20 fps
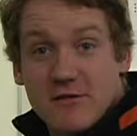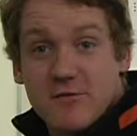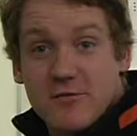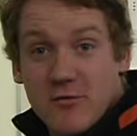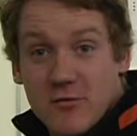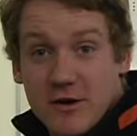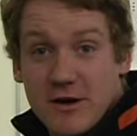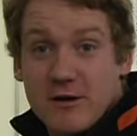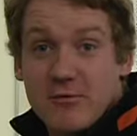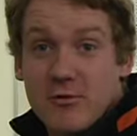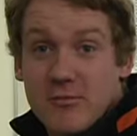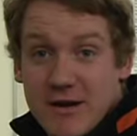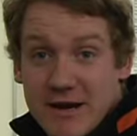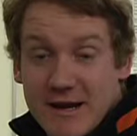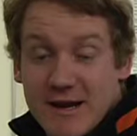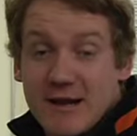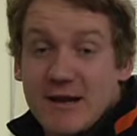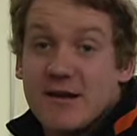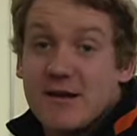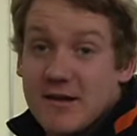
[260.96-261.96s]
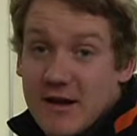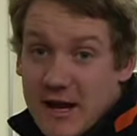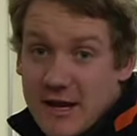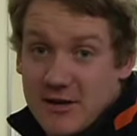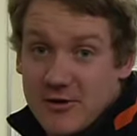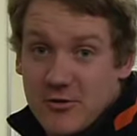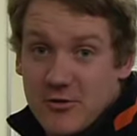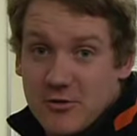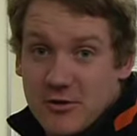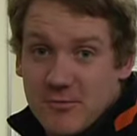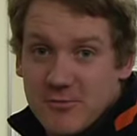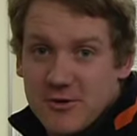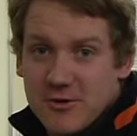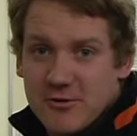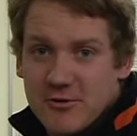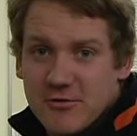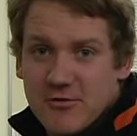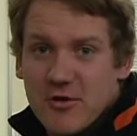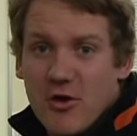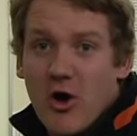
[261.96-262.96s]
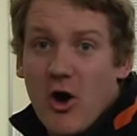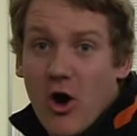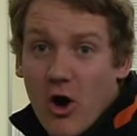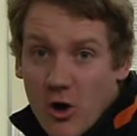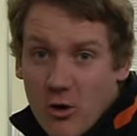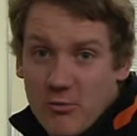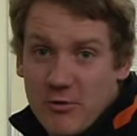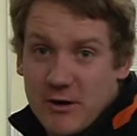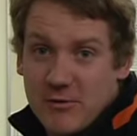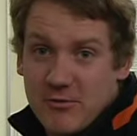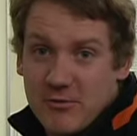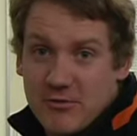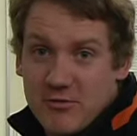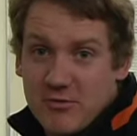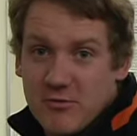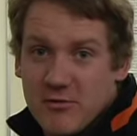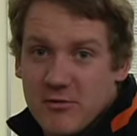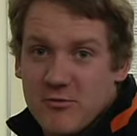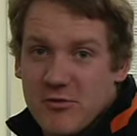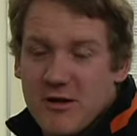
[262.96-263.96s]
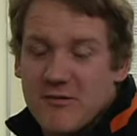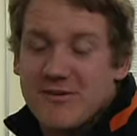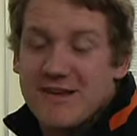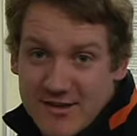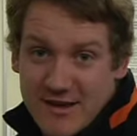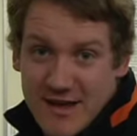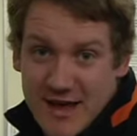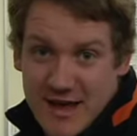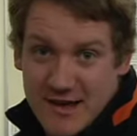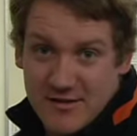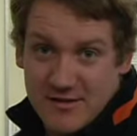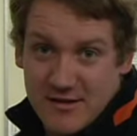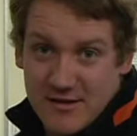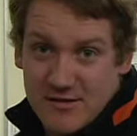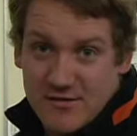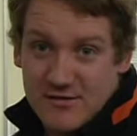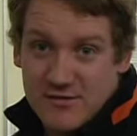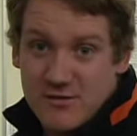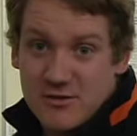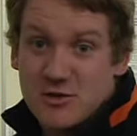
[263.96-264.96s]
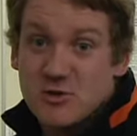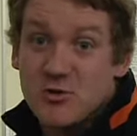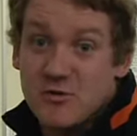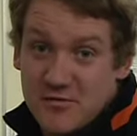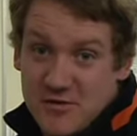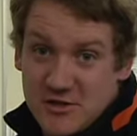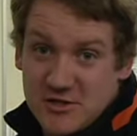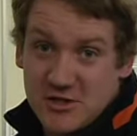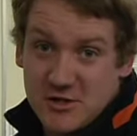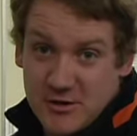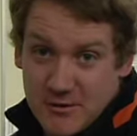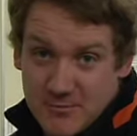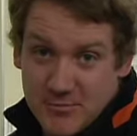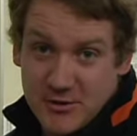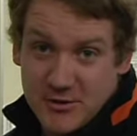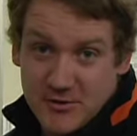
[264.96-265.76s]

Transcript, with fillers: 40 remaining 9-year-old computers, all Redwood students will have easy access to efficient